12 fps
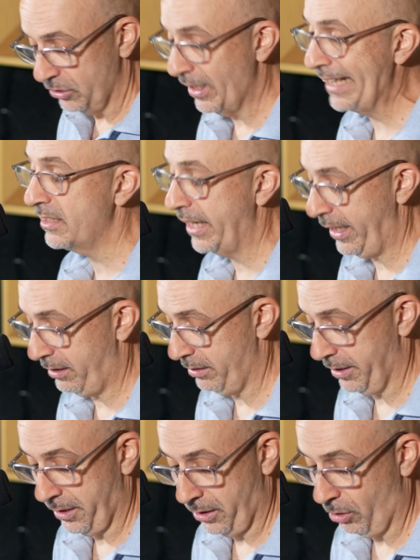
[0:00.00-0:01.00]
So that's like
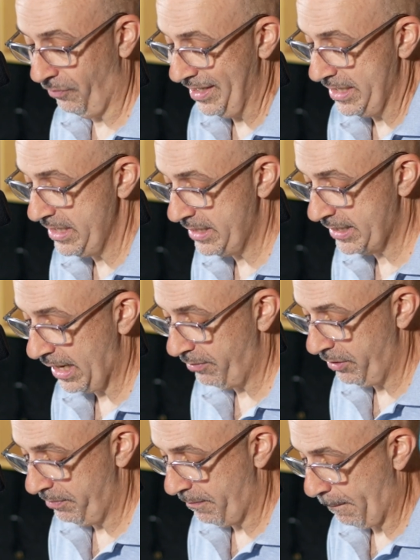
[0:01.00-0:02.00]
on the
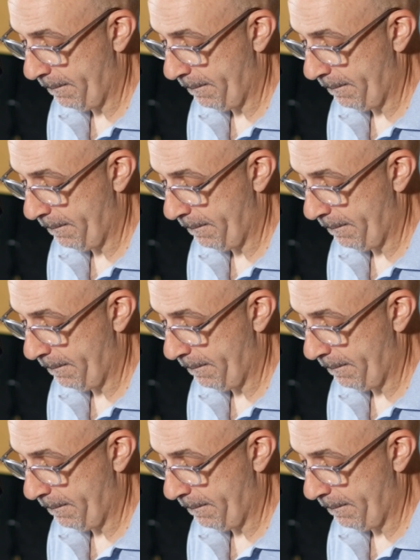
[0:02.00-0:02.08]
D7.